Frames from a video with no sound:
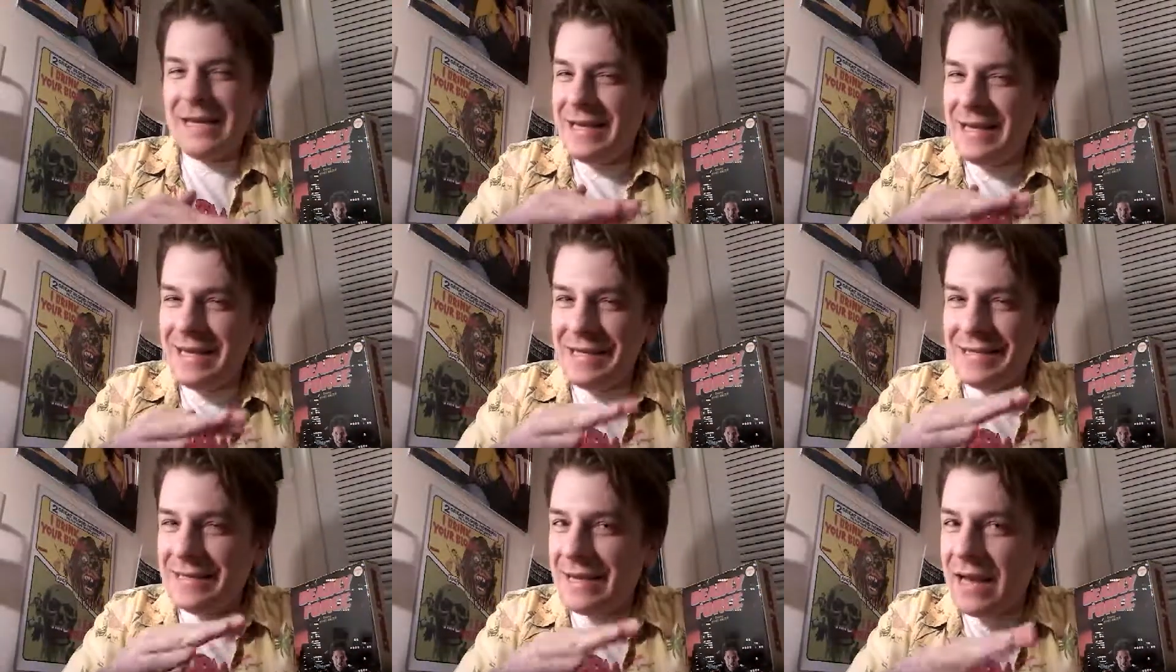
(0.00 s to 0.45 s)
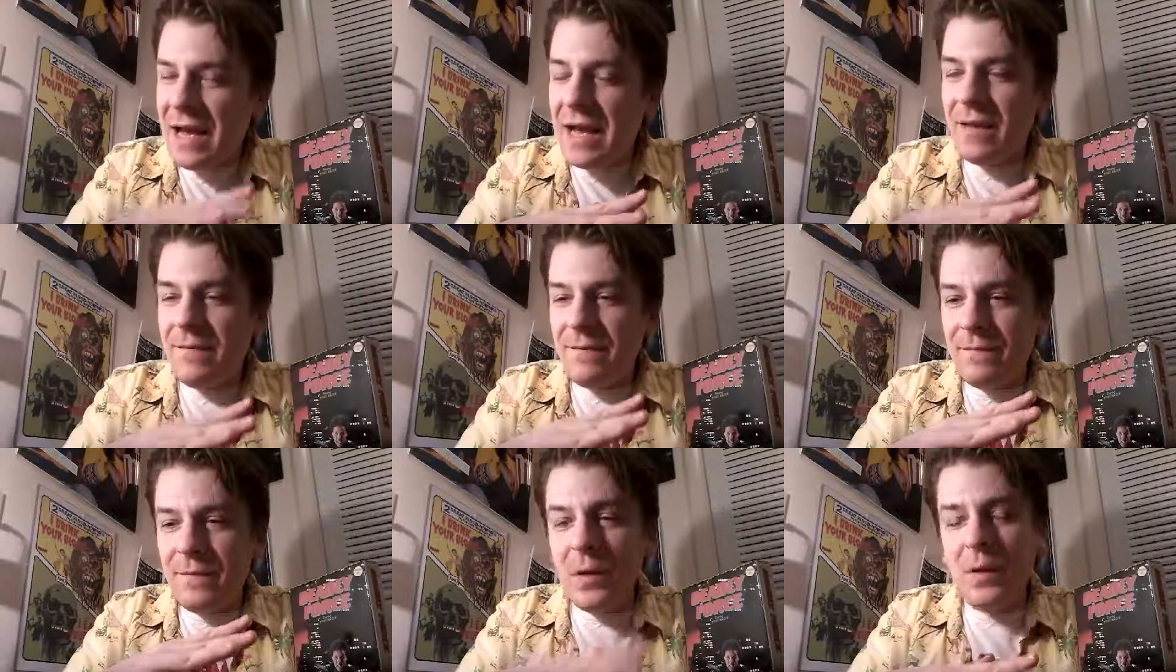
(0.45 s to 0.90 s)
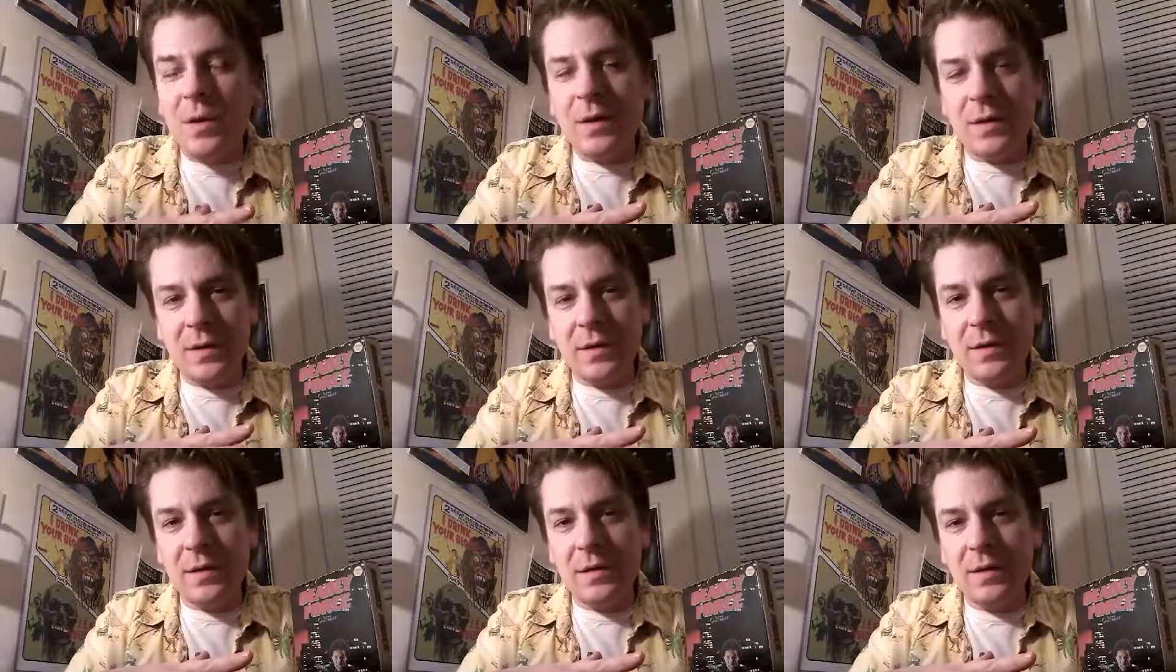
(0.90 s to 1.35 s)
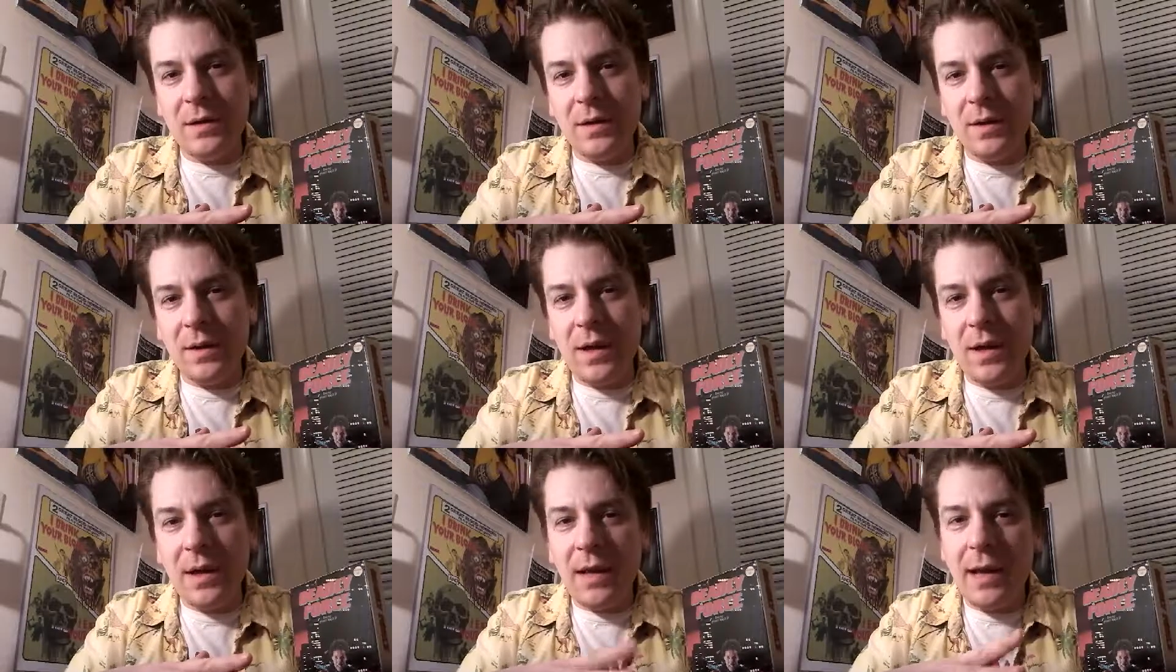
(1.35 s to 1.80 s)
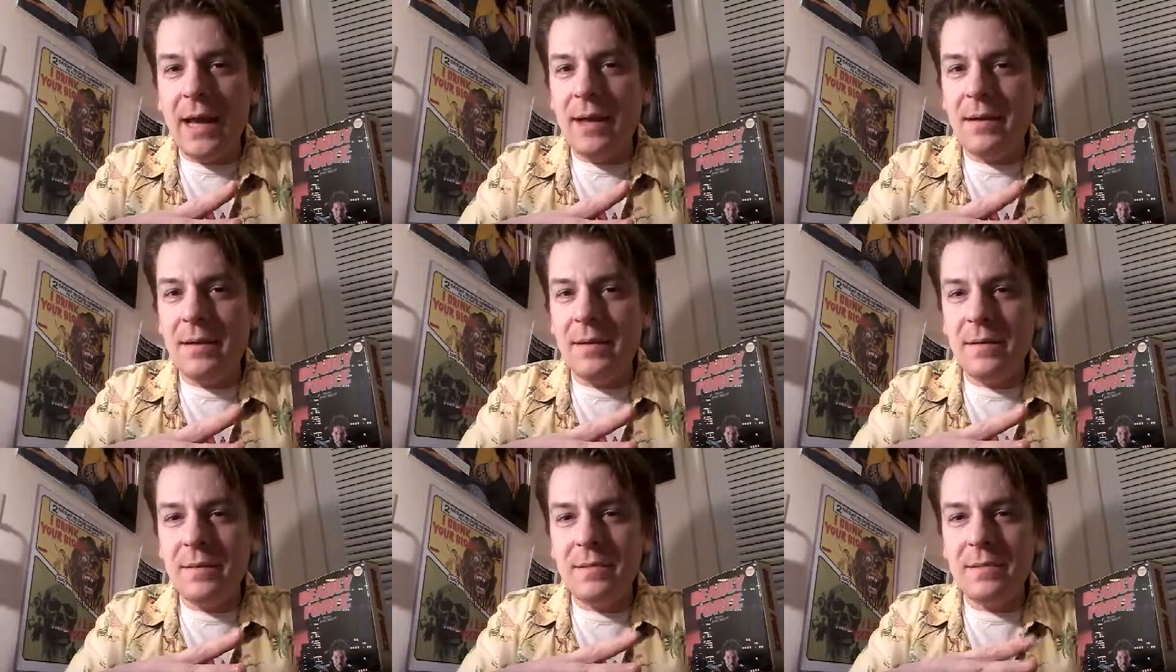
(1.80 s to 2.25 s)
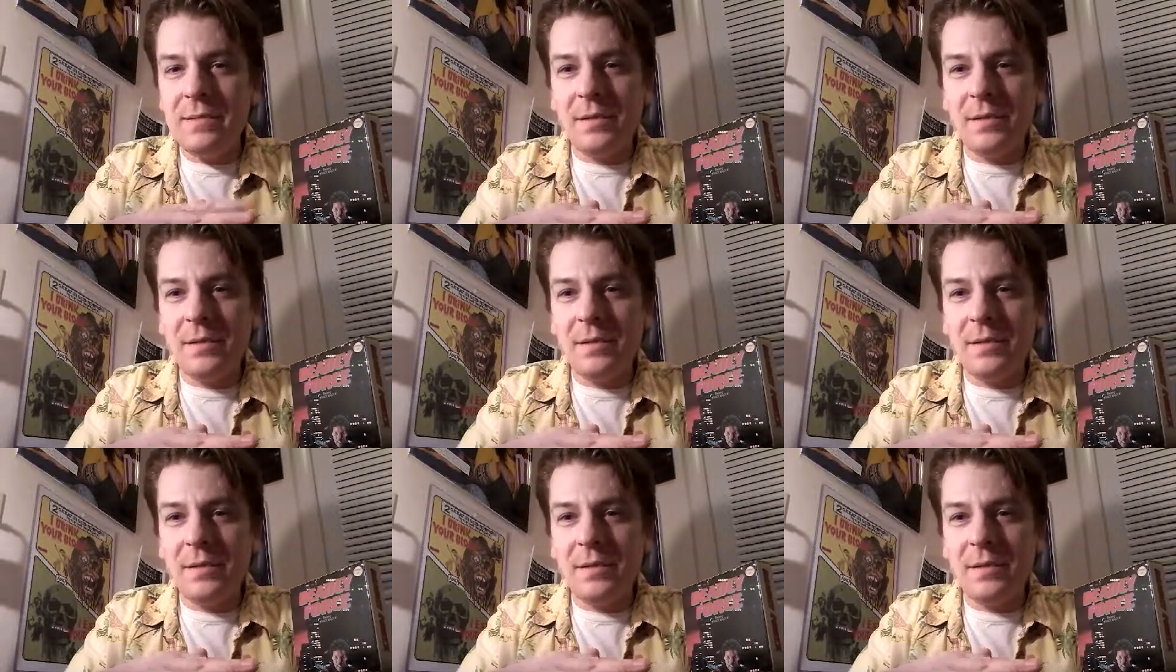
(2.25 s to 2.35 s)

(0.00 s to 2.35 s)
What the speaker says: He's not very good at,